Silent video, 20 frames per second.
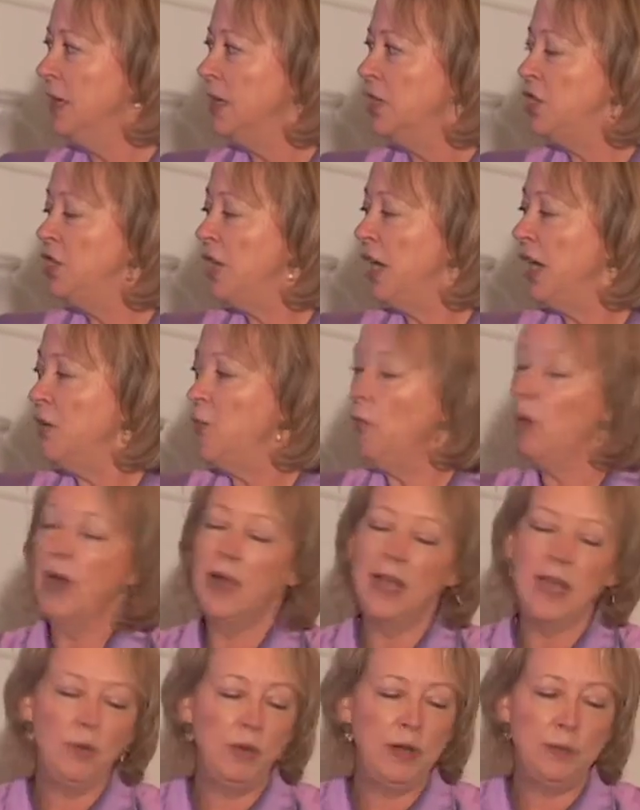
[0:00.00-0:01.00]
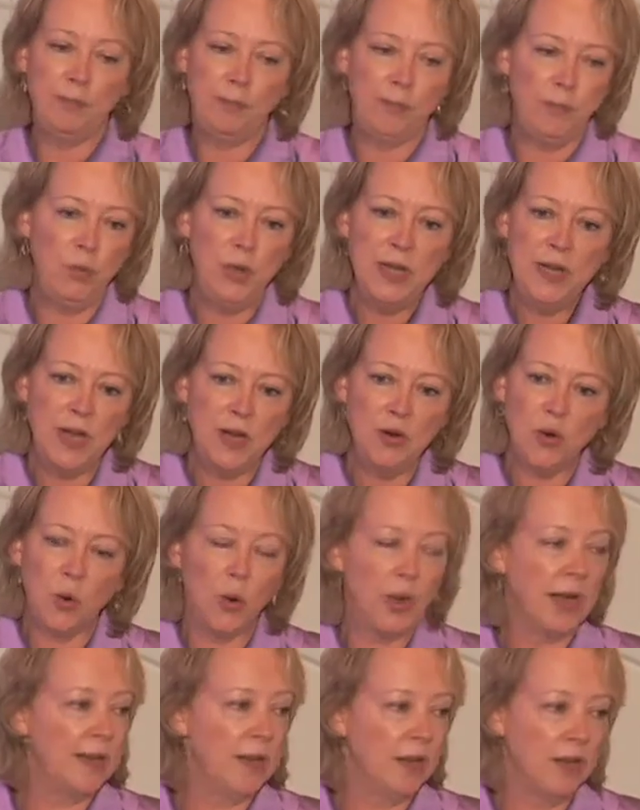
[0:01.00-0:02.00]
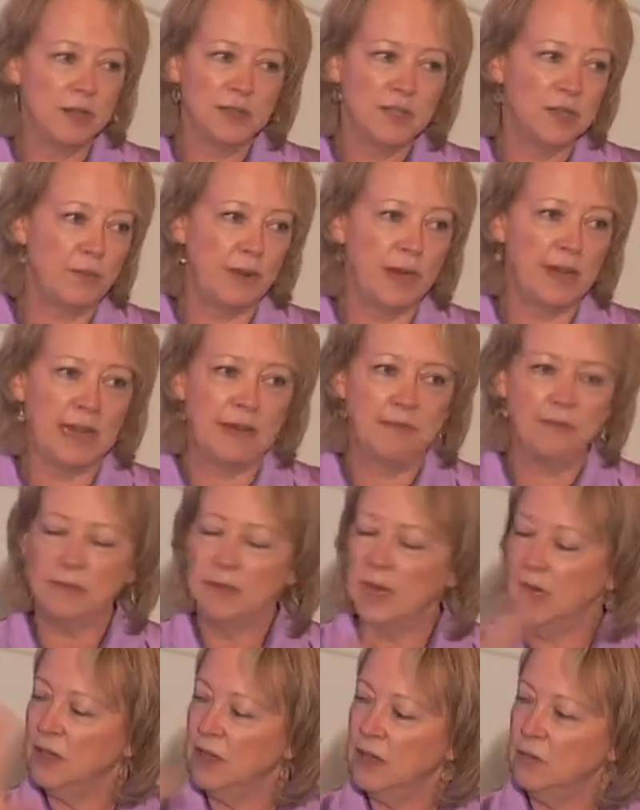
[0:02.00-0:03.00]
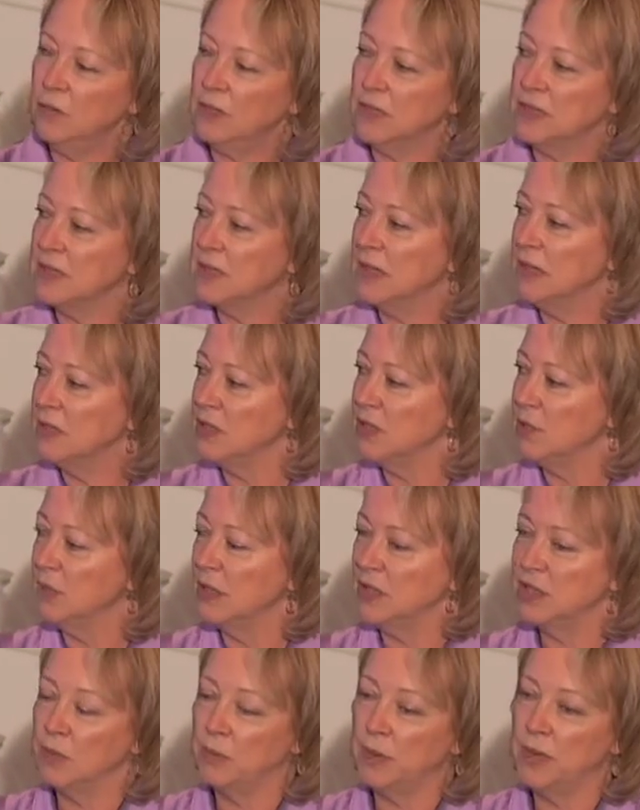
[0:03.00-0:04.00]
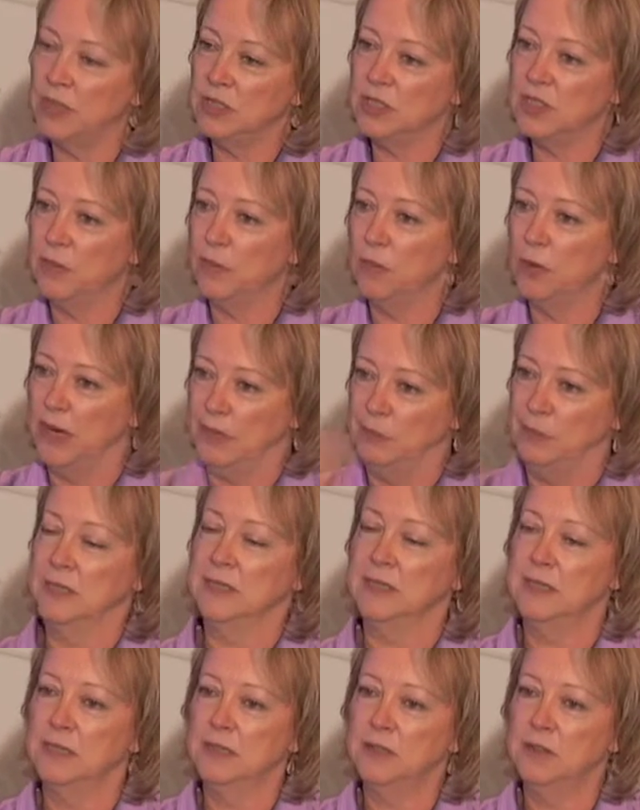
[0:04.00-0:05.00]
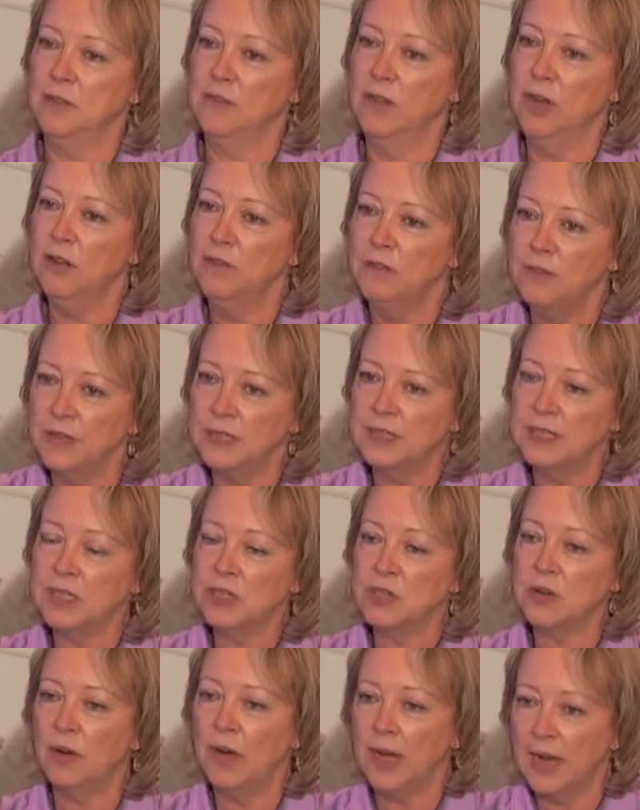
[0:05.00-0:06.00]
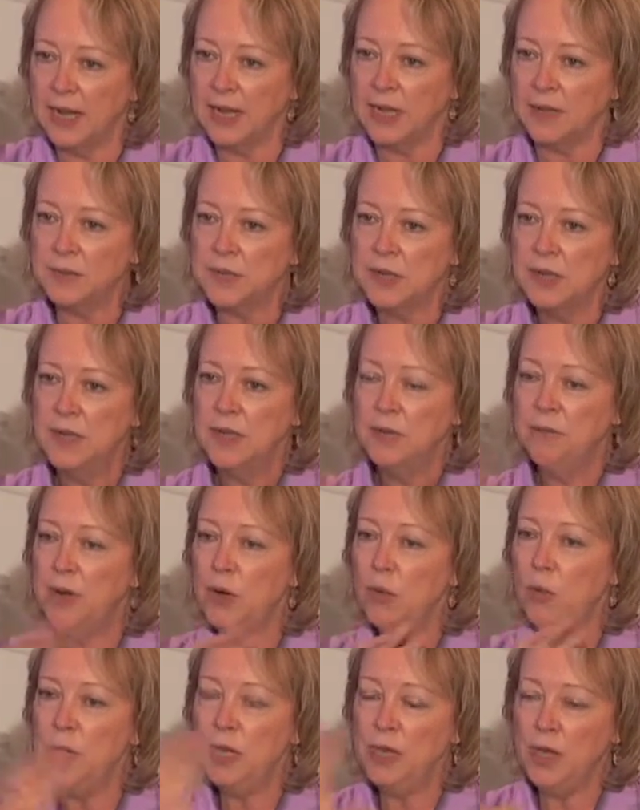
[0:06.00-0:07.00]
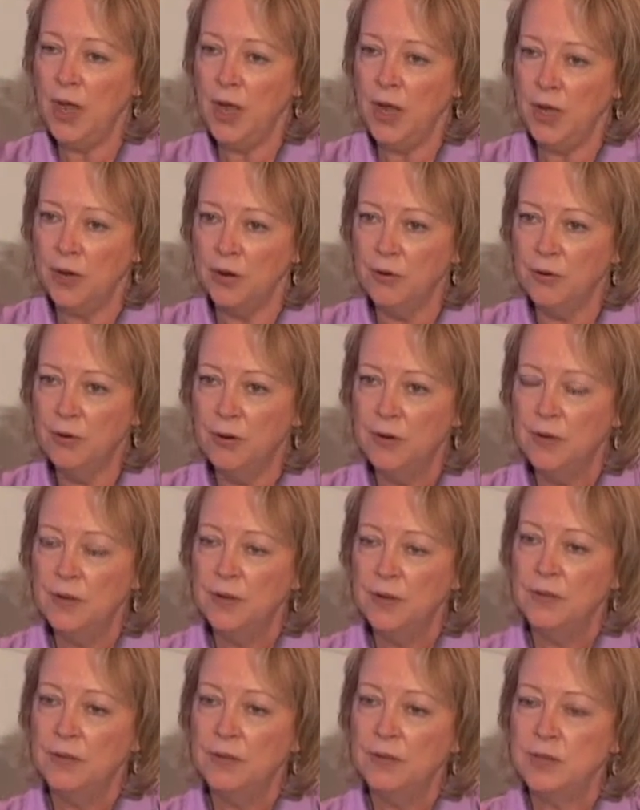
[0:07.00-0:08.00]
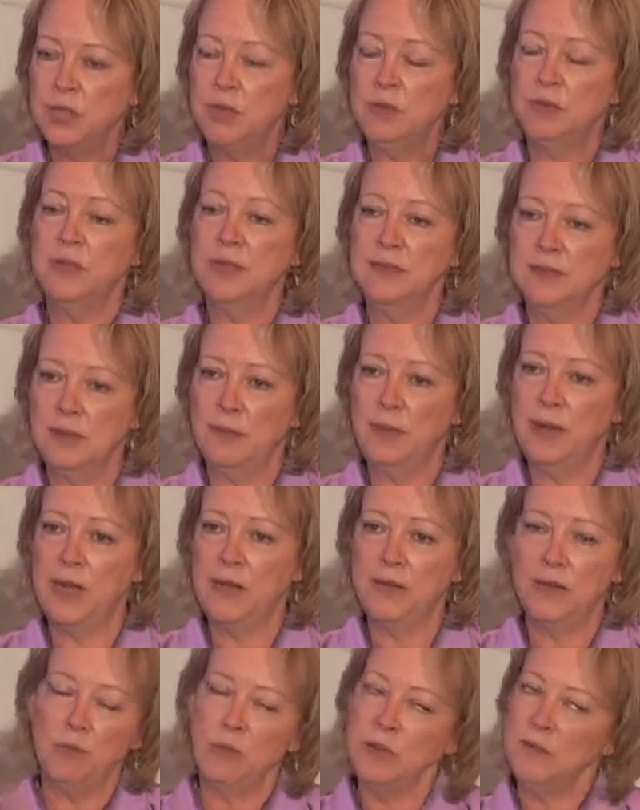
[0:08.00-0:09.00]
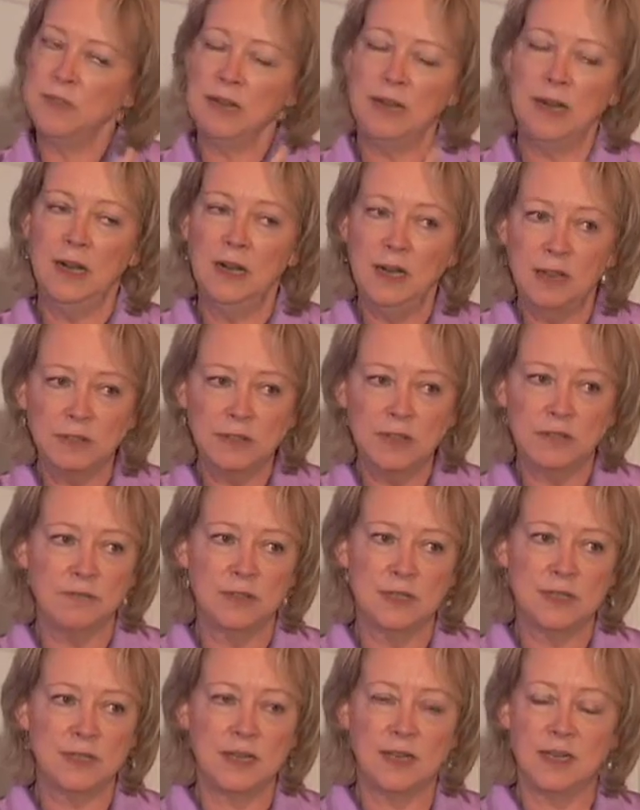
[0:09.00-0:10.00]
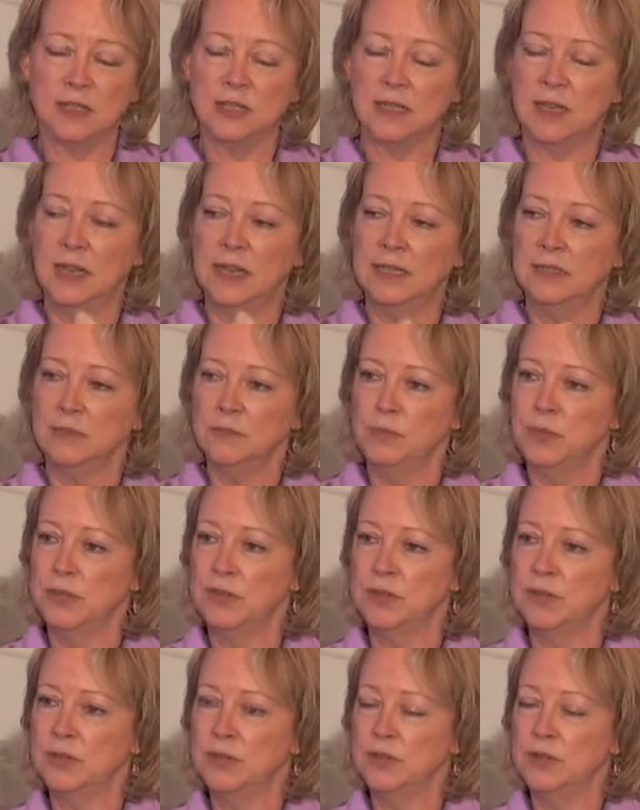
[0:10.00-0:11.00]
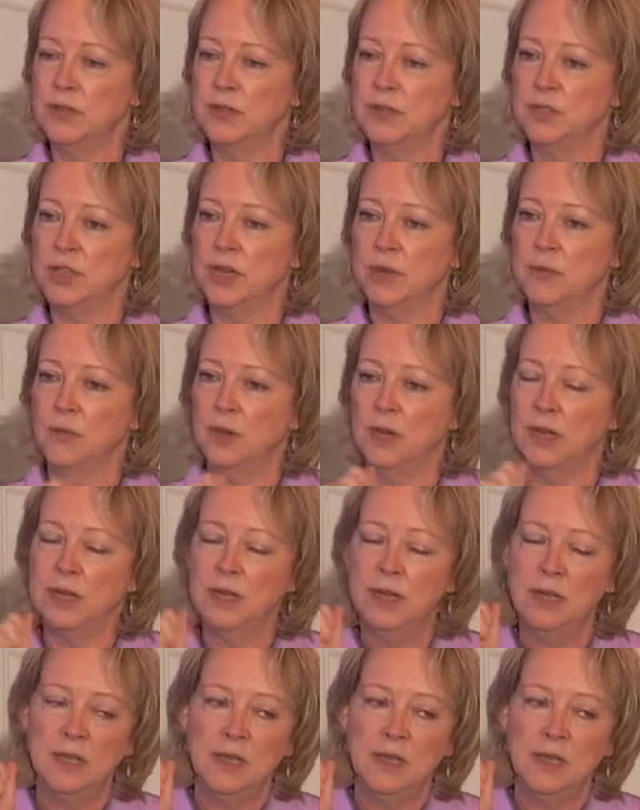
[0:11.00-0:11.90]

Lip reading: Gen Y, we know quite a lot about. I don't want to say too much about Gen Y because they're sort of over-described. But we know two things about them. We've done a lot of research at London Business School on Gen Y.